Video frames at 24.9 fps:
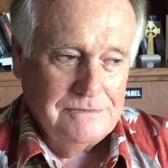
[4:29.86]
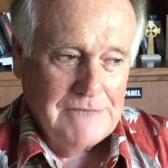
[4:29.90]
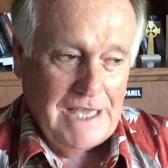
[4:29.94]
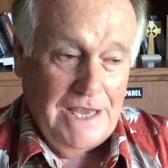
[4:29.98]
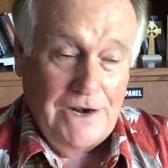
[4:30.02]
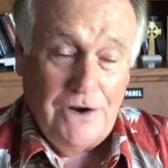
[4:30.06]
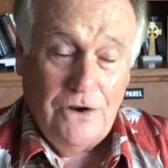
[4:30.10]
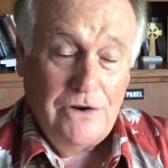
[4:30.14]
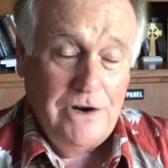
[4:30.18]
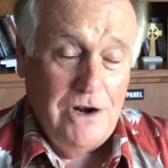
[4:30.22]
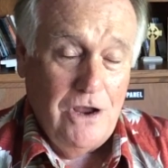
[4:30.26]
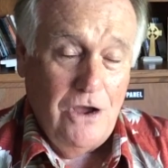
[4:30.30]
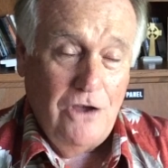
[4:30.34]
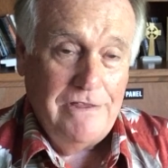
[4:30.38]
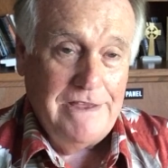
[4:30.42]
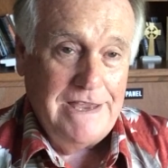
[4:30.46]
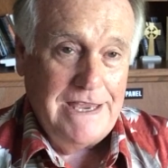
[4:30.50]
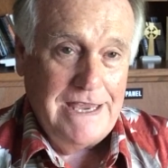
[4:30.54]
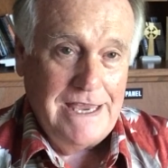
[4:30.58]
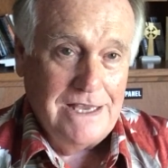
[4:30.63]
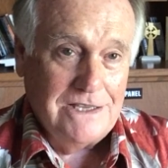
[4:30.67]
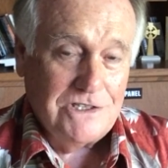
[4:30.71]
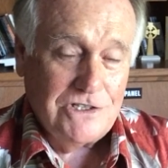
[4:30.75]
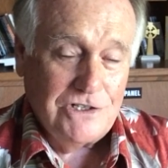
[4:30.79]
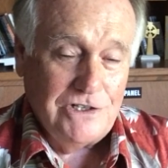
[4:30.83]
I don't know
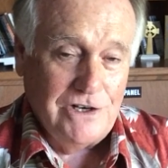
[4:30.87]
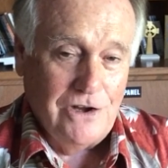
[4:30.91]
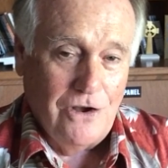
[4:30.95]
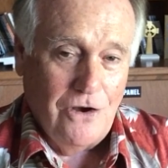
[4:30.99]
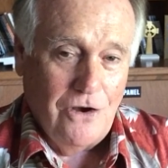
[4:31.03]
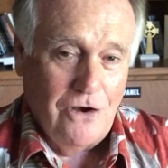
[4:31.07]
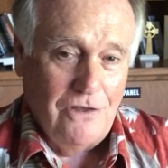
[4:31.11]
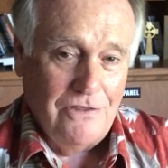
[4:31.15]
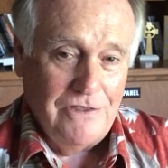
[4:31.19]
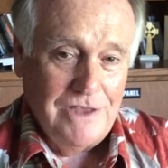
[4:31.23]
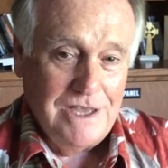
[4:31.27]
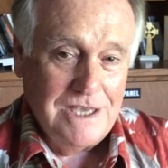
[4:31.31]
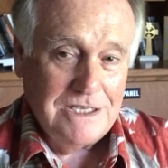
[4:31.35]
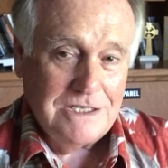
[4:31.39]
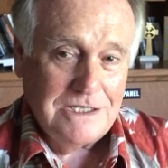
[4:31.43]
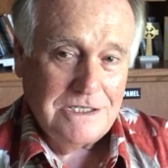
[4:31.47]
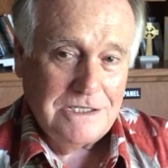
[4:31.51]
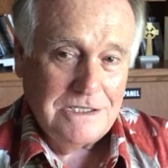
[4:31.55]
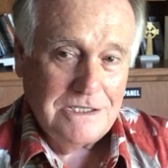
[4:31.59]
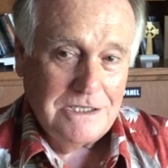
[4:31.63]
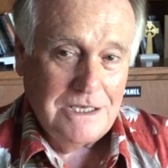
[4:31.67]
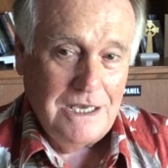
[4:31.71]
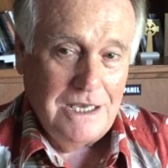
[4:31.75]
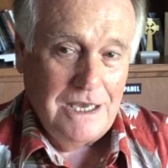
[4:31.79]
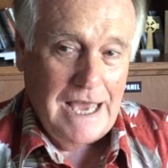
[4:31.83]
the answer to all
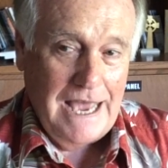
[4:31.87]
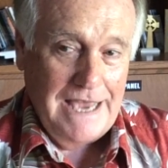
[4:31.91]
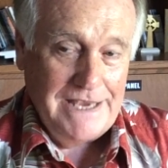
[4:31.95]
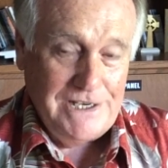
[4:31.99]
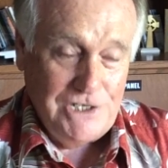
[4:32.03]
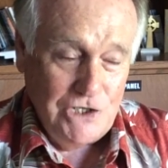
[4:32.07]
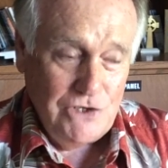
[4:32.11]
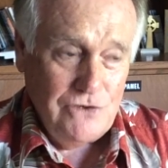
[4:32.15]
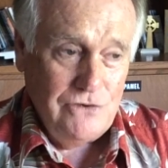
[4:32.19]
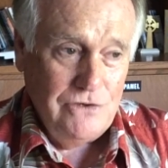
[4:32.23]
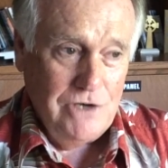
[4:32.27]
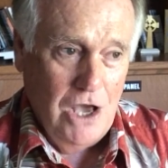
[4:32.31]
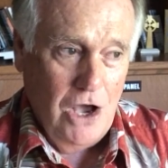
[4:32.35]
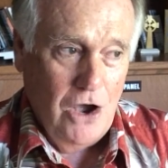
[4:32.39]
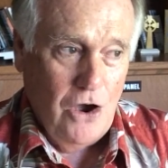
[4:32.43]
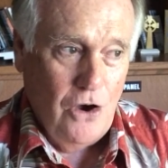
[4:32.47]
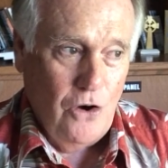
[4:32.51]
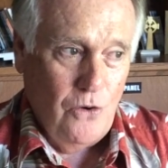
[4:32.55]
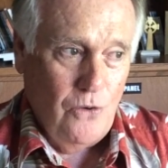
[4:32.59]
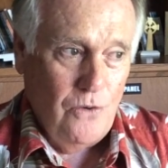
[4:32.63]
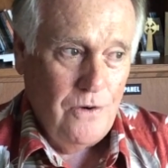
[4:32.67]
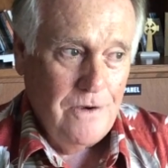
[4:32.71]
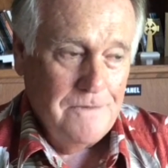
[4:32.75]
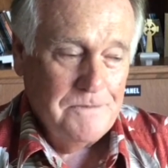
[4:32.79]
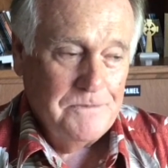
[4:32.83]
this. I do
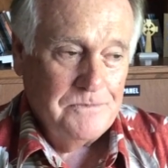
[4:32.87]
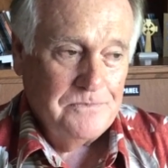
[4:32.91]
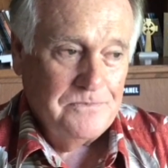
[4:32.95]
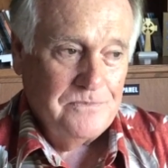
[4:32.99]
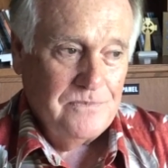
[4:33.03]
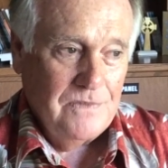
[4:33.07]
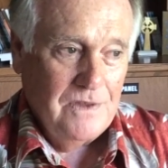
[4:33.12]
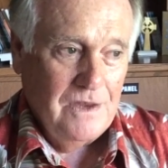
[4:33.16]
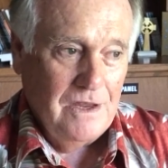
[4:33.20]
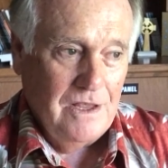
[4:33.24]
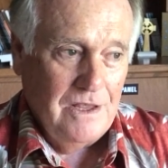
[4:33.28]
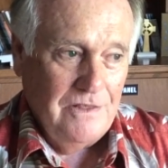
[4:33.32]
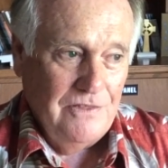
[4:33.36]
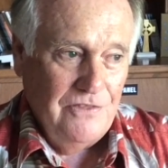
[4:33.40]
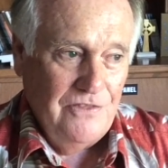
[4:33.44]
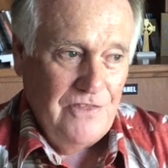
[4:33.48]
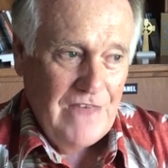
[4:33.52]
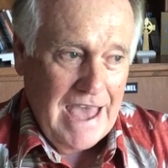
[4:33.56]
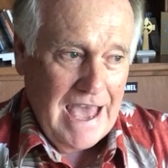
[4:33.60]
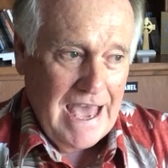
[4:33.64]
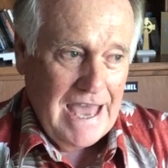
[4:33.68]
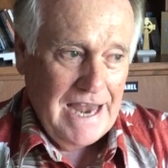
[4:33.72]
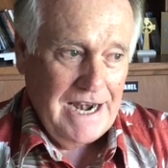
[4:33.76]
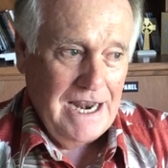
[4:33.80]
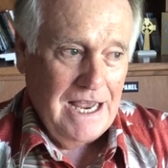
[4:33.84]
know
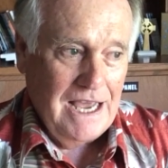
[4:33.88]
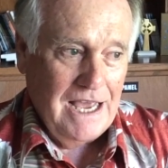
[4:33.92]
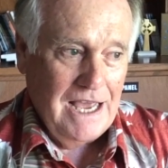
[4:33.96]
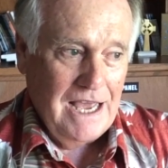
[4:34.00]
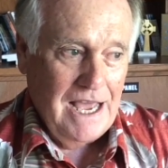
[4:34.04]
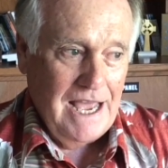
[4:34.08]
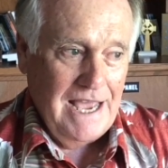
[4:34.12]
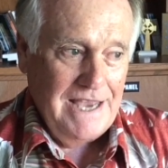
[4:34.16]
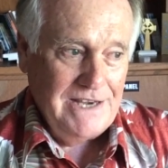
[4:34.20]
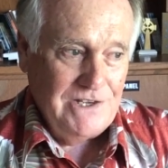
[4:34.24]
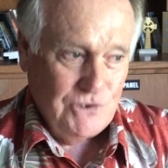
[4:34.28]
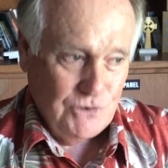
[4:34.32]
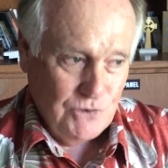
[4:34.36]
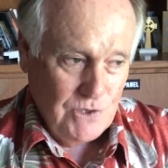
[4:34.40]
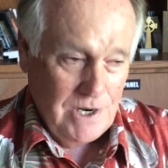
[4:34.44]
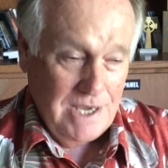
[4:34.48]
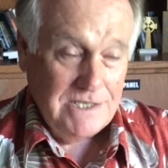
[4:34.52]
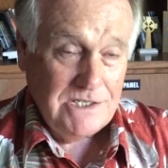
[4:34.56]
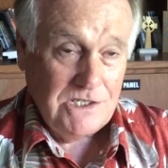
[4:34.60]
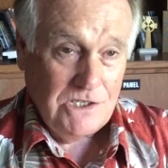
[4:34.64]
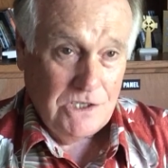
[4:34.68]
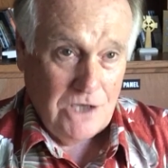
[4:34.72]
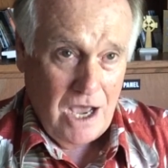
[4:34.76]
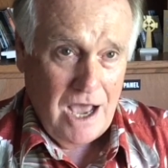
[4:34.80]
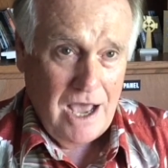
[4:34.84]
that I
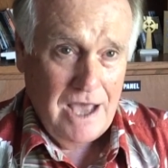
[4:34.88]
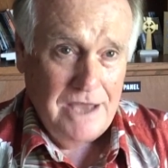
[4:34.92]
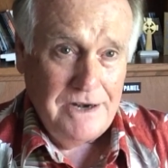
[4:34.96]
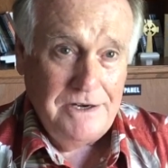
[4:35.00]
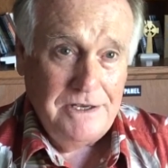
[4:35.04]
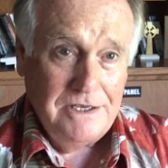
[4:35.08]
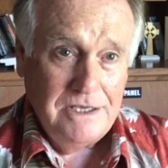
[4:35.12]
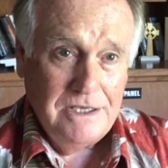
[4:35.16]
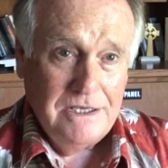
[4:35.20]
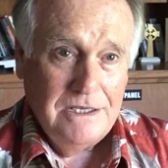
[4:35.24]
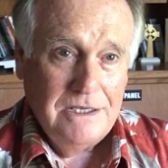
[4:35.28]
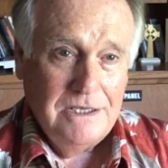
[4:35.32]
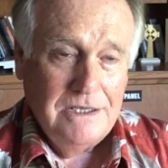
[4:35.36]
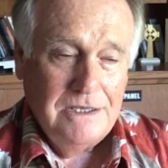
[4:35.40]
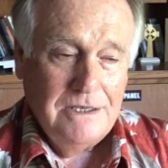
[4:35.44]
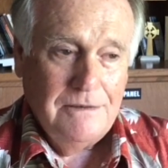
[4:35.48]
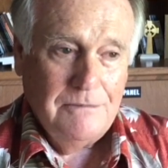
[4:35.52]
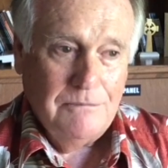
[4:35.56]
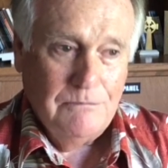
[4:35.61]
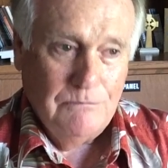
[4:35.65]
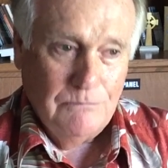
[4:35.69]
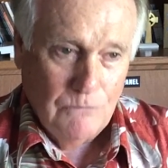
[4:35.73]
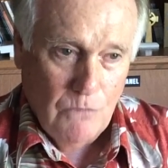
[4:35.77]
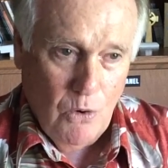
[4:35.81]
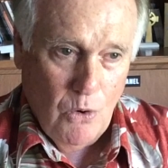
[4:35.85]
trust God
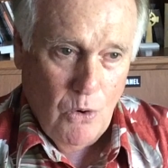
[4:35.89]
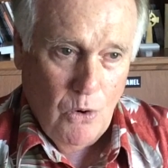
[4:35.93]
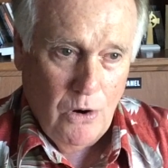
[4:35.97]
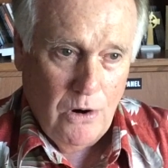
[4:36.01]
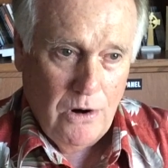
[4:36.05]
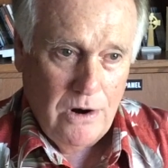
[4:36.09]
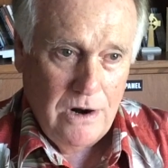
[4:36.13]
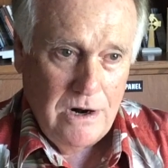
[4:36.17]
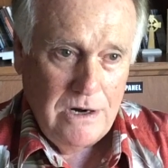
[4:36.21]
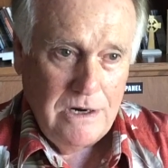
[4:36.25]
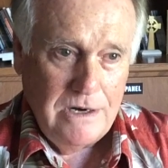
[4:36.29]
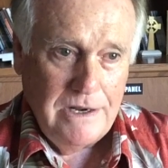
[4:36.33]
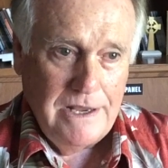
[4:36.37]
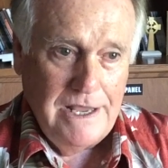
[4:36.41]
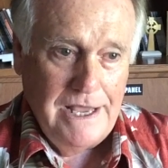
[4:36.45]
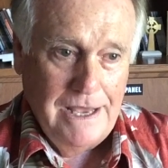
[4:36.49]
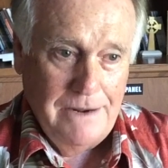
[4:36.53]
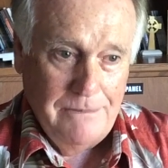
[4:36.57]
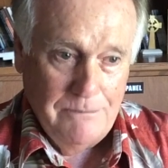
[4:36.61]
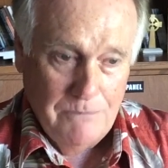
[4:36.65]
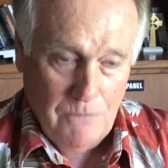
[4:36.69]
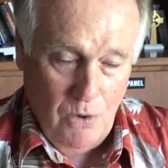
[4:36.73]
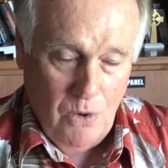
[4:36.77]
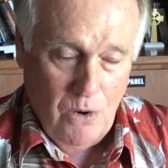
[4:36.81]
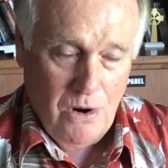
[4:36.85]
more
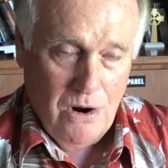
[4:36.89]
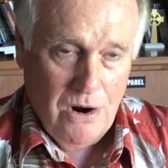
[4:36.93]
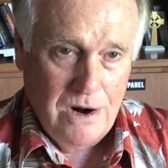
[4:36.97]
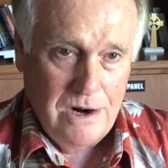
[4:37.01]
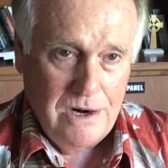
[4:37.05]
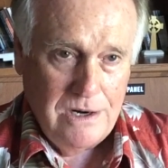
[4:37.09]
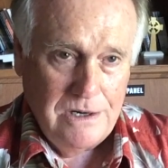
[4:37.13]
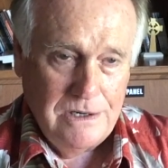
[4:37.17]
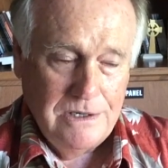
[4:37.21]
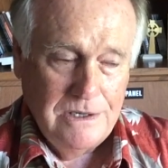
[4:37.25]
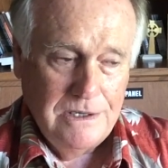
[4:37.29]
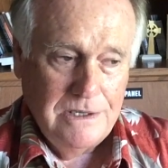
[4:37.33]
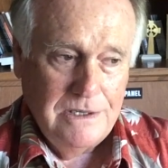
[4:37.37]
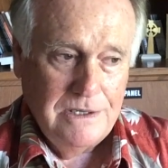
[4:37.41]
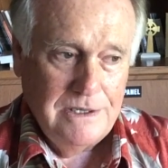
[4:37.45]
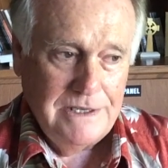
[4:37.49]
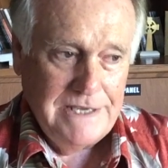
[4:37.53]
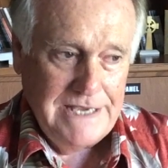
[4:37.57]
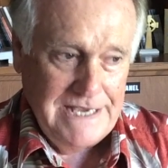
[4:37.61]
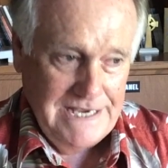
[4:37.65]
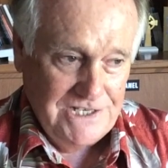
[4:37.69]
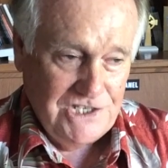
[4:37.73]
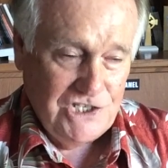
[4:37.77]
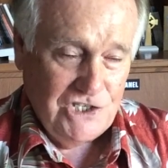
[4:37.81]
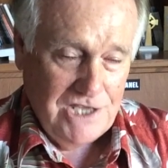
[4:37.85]
and more
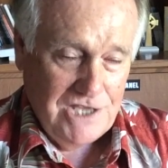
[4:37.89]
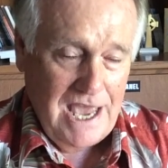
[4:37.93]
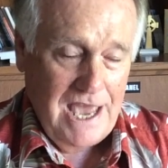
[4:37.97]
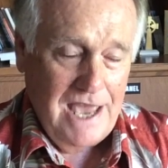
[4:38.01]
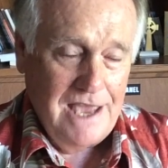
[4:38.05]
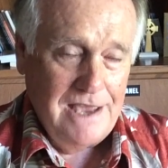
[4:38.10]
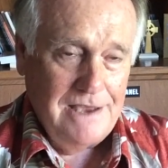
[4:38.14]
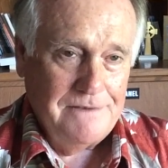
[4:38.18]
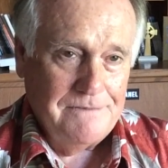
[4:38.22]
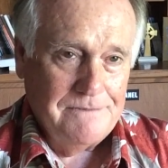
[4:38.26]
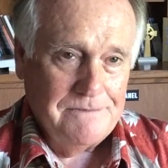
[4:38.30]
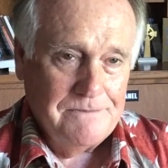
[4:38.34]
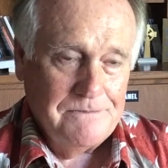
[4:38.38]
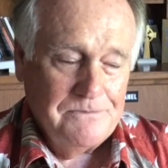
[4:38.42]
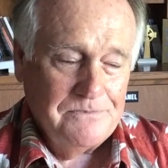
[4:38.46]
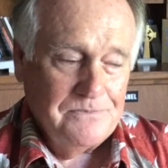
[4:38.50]
each day